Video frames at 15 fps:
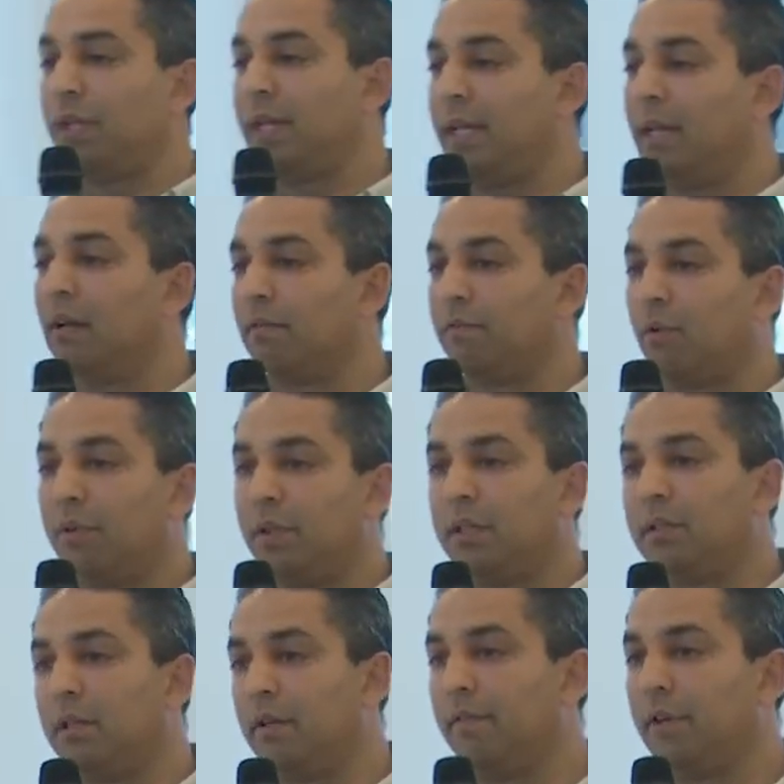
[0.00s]
the needle for
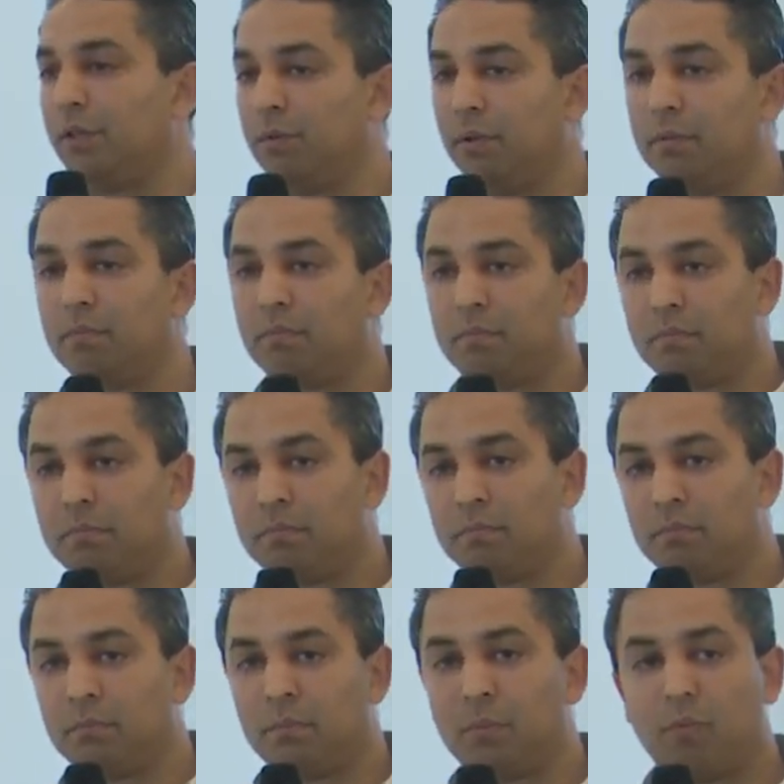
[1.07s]
this individual?
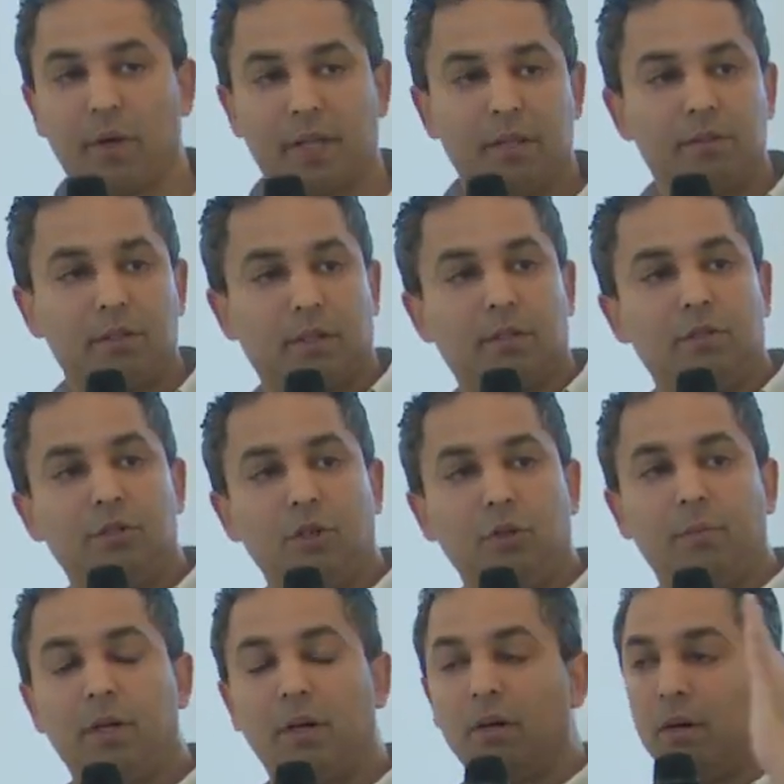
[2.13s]
Whether it's a
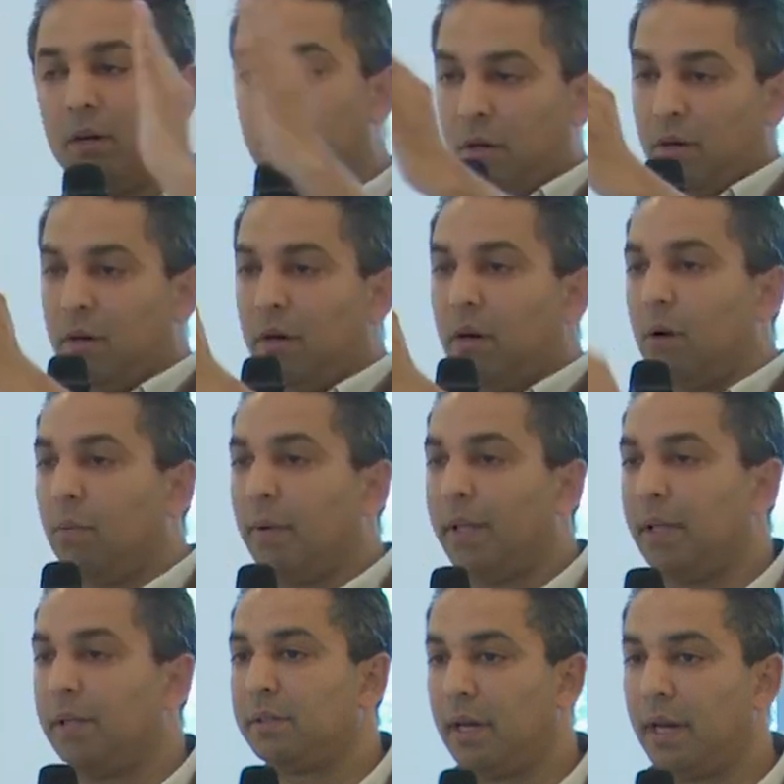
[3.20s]
consumer or
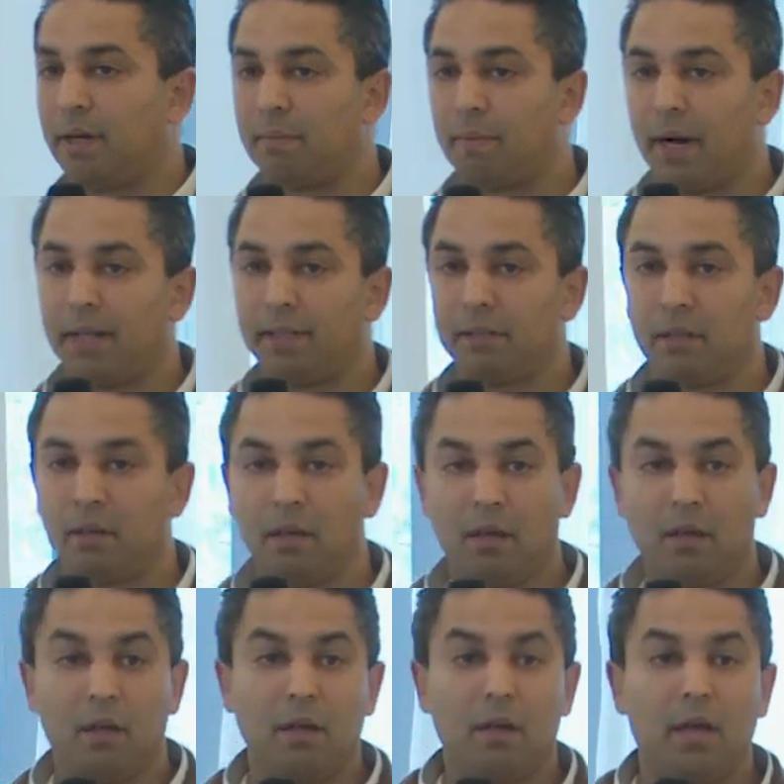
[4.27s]
whether it's an enterprise.
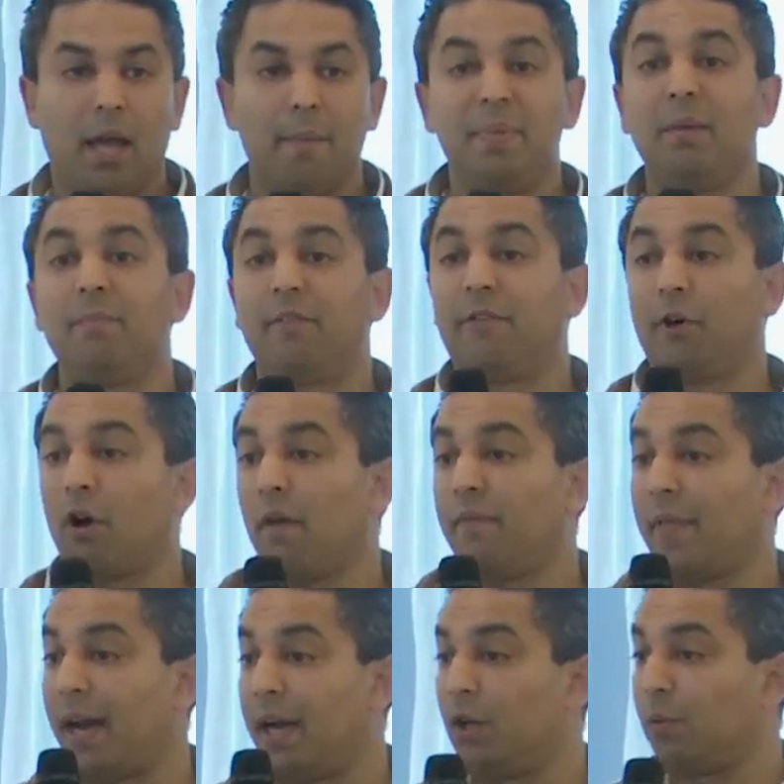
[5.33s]
And people
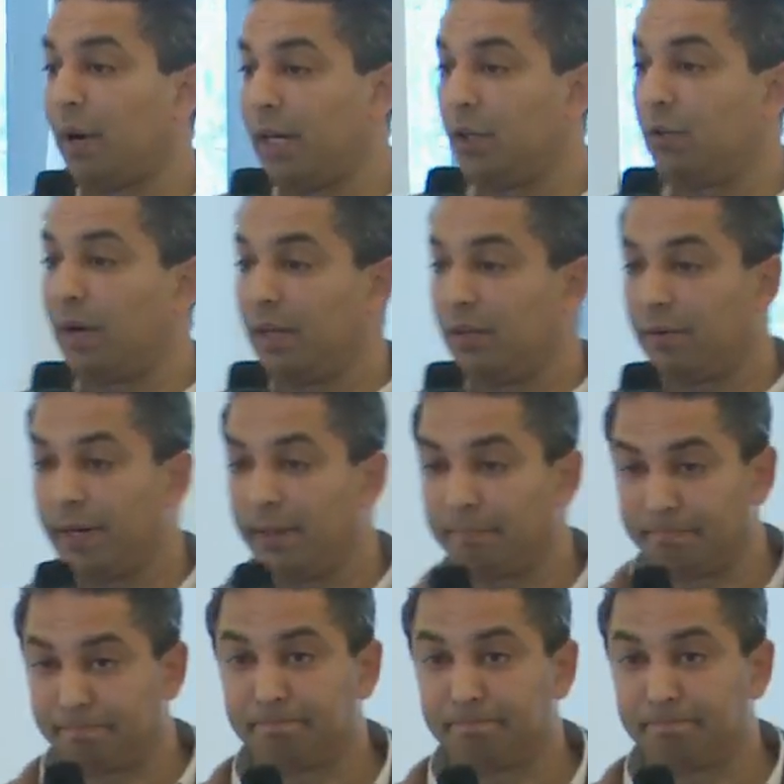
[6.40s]
forgot that in 2023,